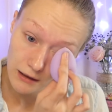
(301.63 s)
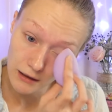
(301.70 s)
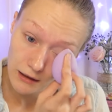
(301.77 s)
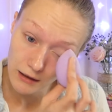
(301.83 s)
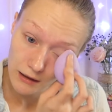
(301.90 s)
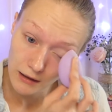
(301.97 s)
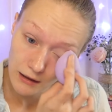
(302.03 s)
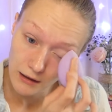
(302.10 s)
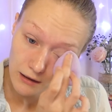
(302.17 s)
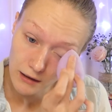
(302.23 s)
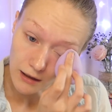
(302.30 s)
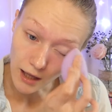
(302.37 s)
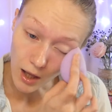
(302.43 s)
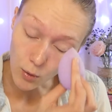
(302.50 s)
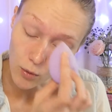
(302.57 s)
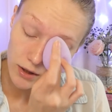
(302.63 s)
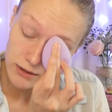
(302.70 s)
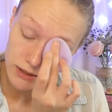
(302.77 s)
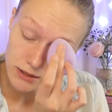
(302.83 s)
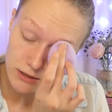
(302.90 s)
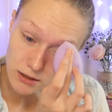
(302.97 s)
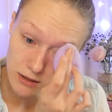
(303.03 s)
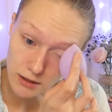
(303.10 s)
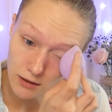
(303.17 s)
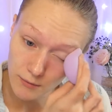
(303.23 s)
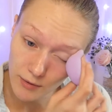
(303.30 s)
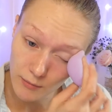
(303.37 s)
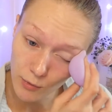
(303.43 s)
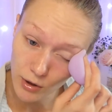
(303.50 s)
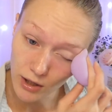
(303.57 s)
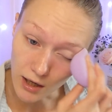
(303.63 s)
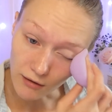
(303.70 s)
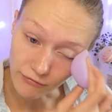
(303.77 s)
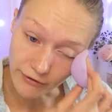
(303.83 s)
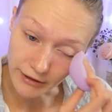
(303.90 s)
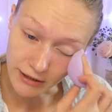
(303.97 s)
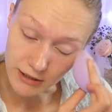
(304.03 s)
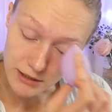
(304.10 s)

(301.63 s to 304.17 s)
I want just a little bit more coverage,